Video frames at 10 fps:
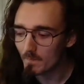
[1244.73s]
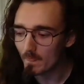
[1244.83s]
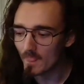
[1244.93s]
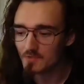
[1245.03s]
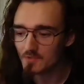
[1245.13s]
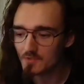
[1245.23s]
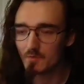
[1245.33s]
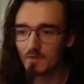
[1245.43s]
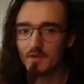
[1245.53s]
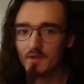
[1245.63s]
So that's
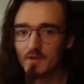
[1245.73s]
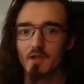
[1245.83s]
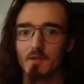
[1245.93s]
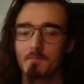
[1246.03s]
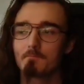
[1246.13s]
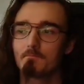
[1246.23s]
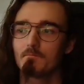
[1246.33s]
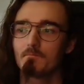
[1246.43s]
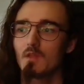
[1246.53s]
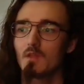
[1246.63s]
one adventure down.
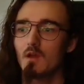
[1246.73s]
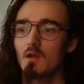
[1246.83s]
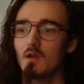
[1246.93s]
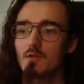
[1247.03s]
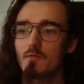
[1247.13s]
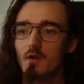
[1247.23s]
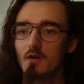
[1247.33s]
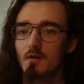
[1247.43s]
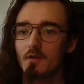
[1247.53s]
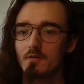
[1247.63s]
So
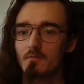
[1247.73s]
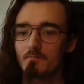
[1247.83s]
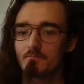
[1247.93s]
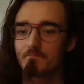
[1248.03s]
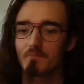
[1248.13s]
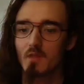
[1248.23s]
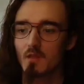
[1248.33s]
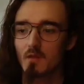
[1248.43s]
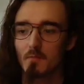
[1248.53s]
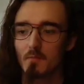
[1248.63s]
far,
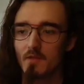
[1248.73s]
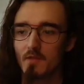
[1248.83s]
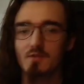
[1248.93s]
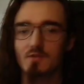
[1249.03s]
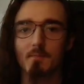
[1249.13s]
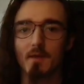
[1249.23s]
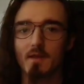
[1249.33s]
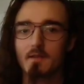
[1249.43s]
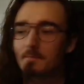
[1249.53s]
Pyke feels like Pyke.